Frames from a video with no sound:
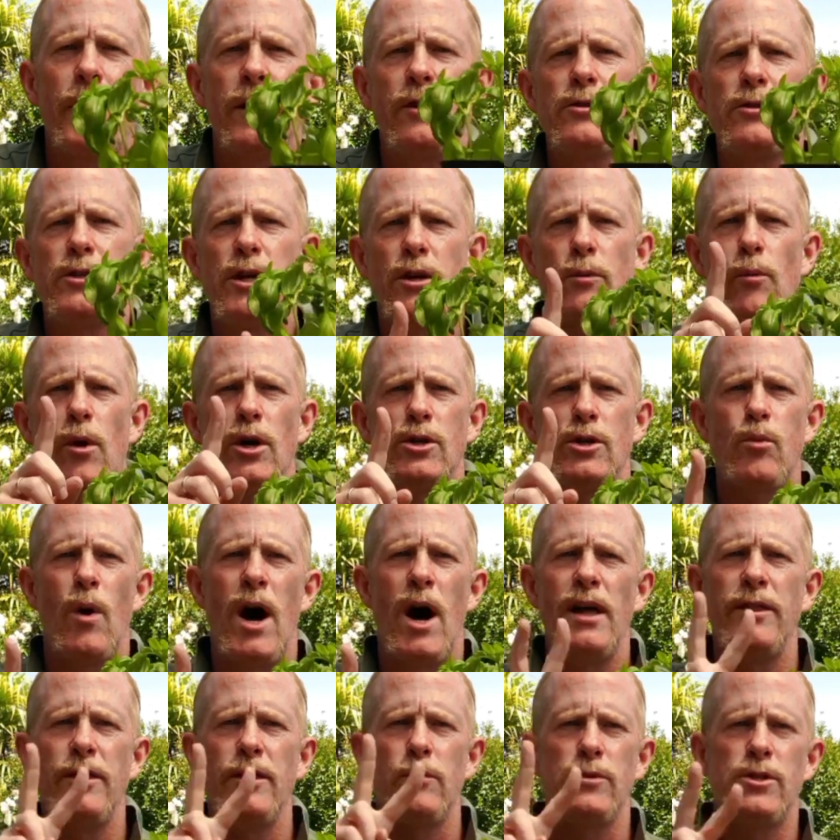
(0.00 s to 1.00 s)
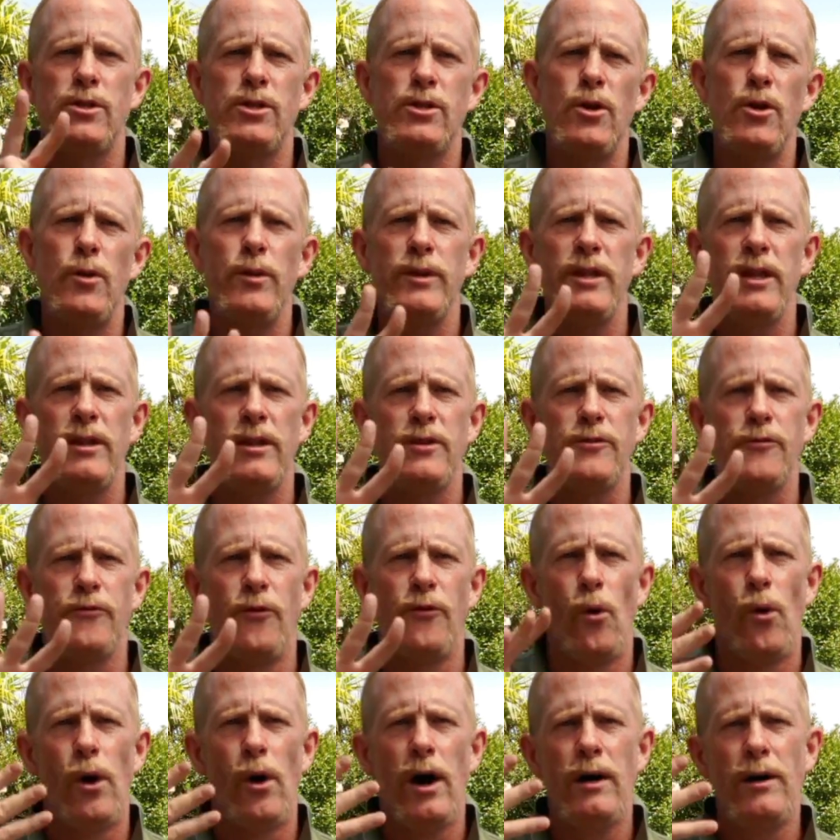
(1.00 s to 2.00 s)
because there was 1, there was 2, and then there's
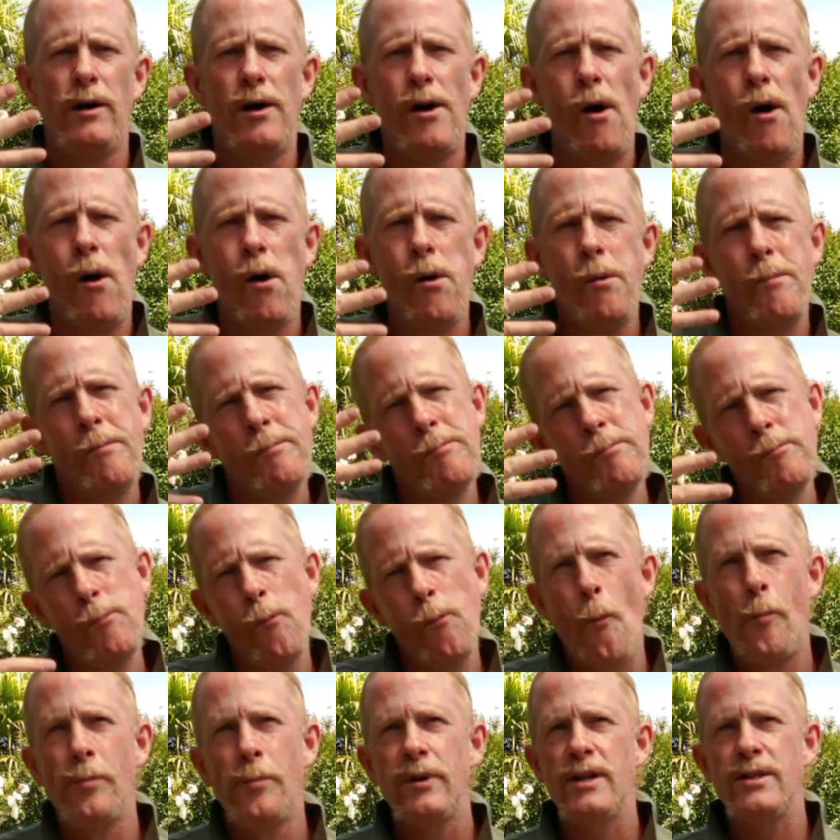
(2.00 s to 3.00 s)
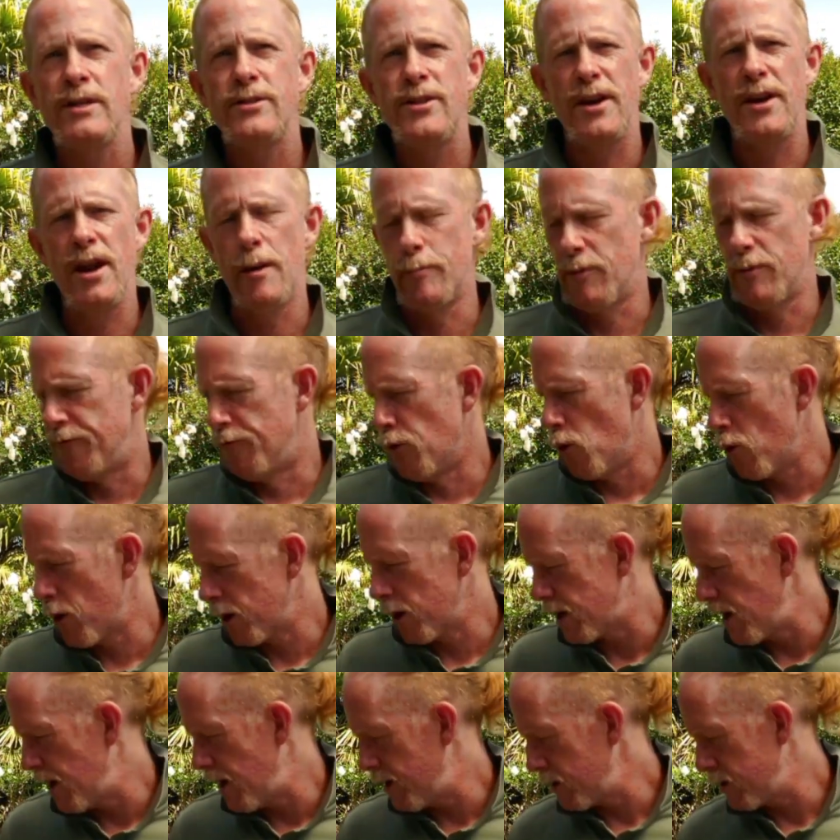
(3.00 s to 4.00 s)
4. There's that number 4
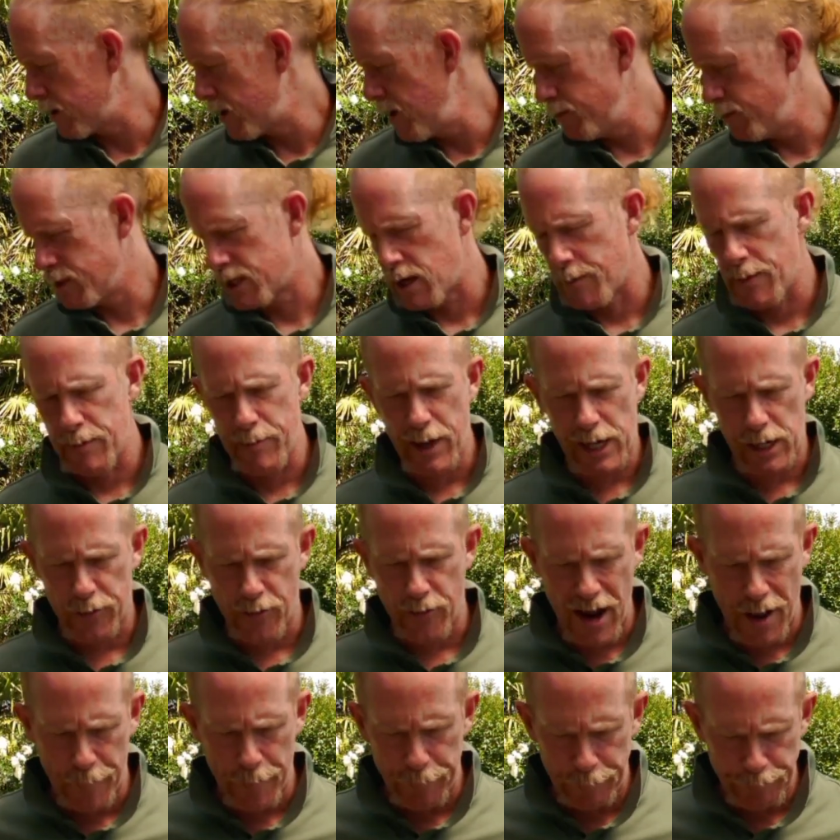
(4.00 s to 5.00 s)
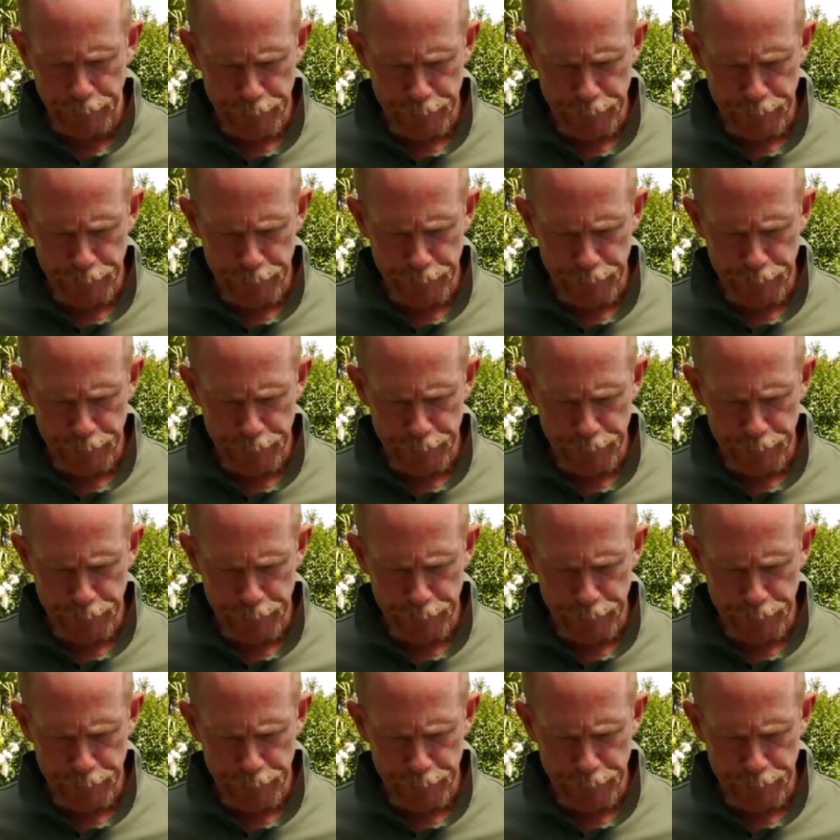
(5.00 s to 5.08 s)
again, it keeps coming back around.